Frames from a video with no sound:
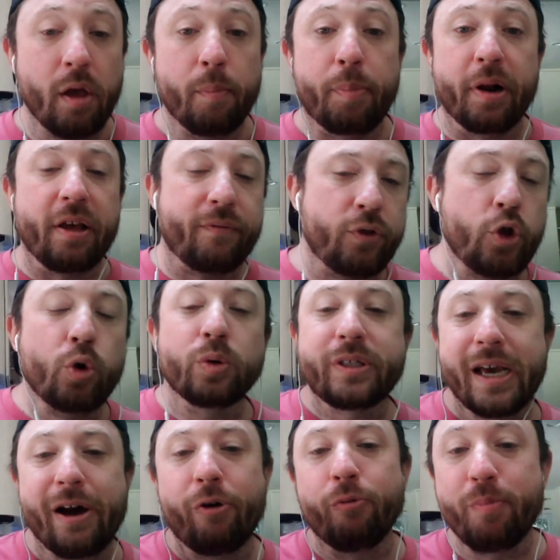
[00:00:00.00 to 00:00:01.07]
But if you
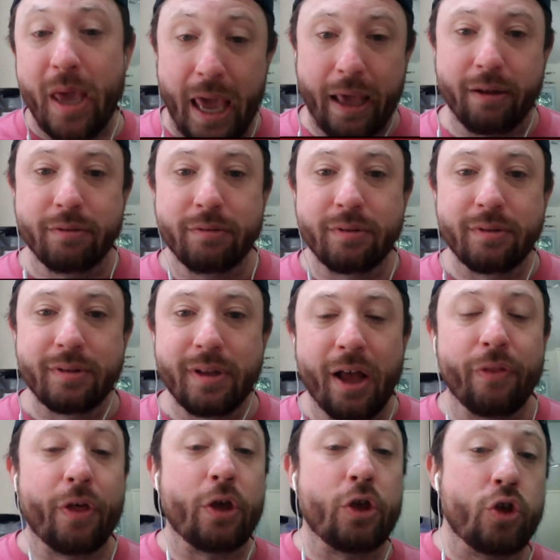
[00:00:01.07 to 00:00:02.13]
tell me
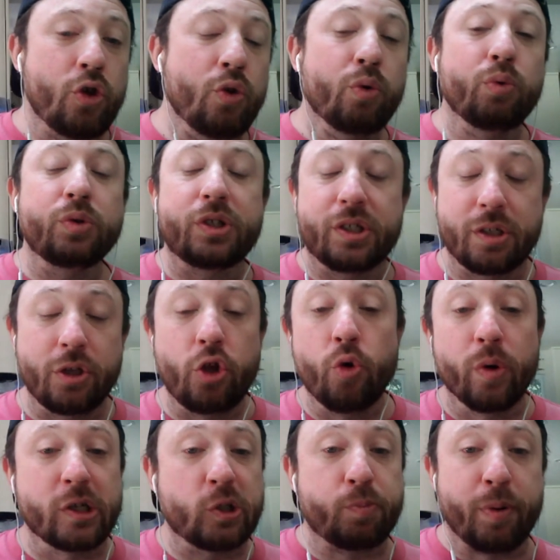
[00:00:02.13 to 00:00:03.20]
that you
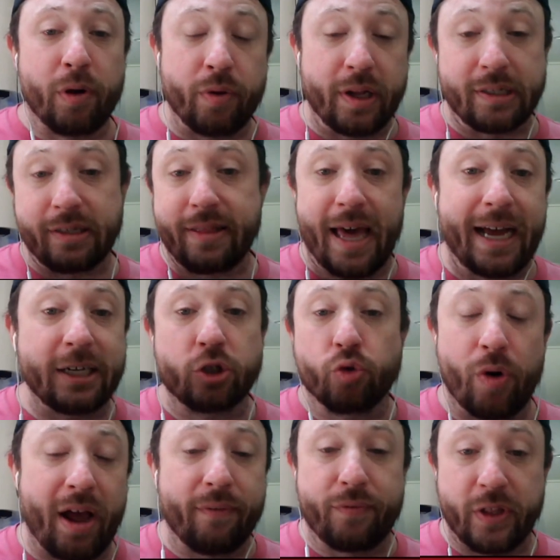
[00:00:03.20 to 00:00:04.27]
experienced that
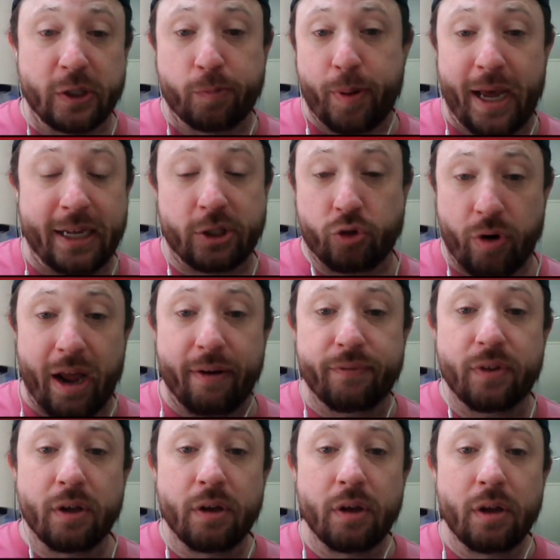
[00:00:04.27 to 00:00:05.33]
draft, this past draft,
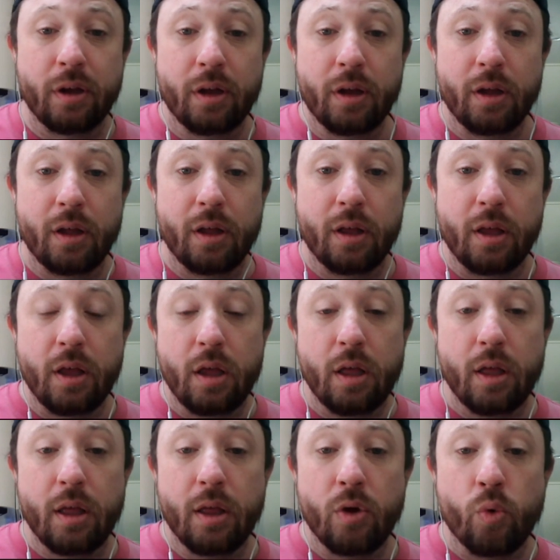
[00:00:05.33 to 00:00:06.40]

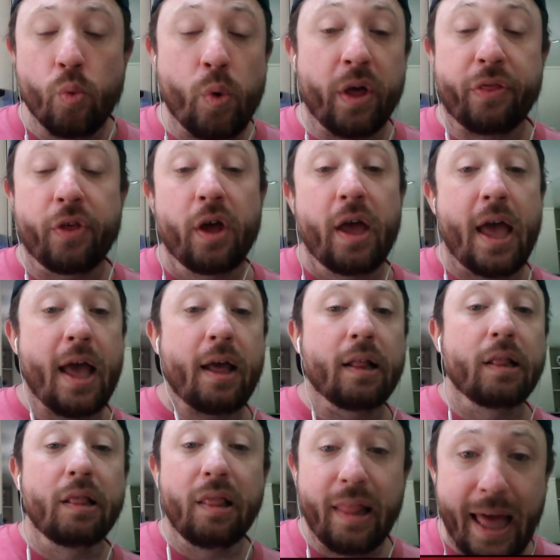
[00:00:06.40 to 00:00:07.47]
with
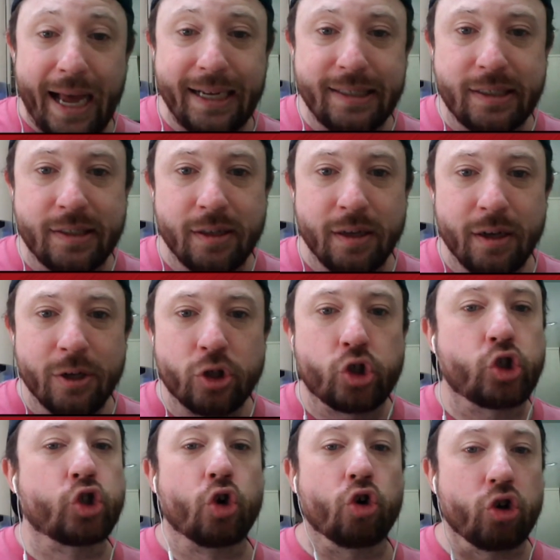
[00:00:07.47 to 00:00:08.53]
less
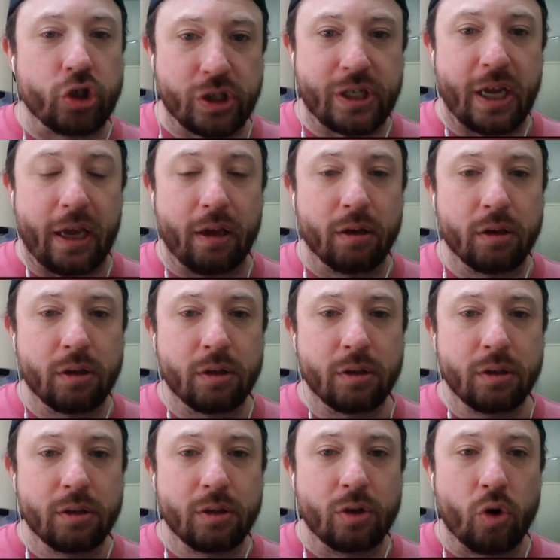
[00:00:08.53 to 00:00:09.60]
certainty
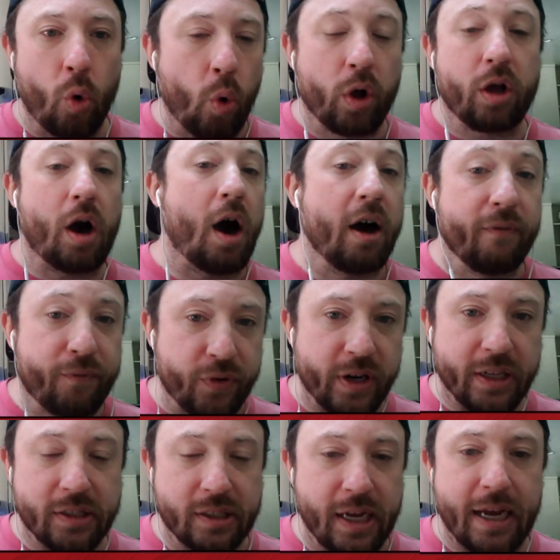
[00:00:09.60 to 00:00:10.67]
or
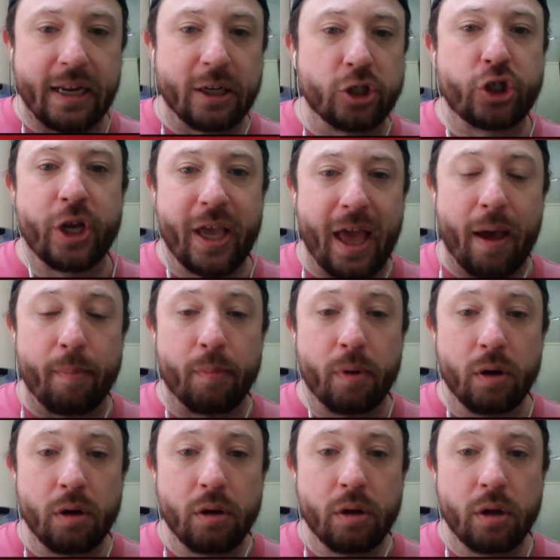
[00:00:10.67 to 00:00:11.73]
confidence in a GM
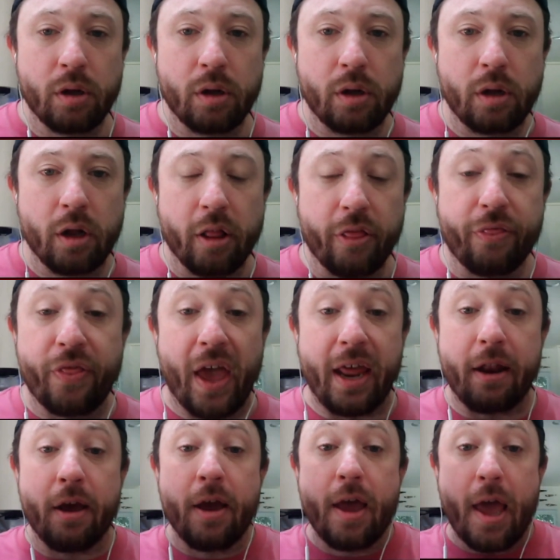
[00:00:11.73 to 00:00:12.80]

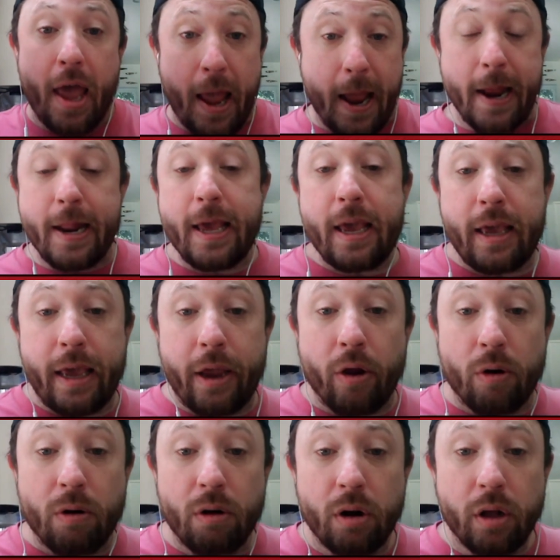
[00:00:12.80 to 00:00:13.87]
than any
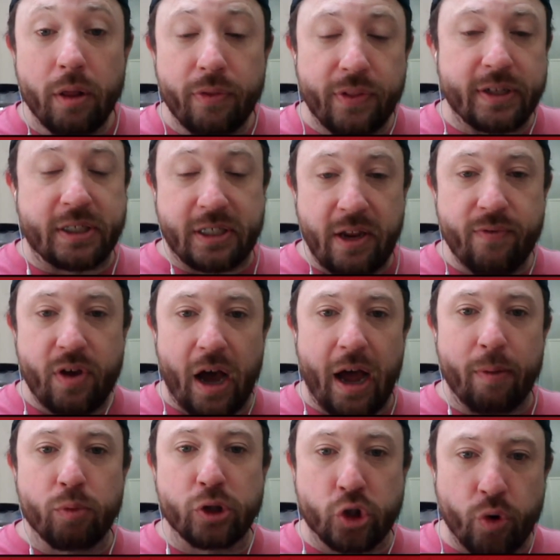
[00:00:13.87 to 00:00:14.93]
year that Steve
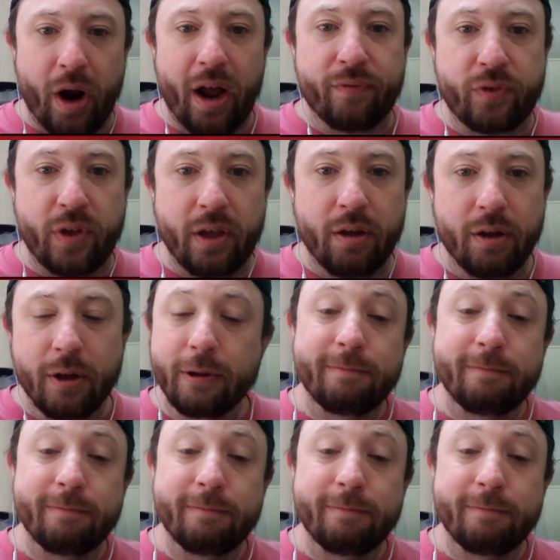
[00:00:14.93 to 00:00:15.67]
Keim was drafting,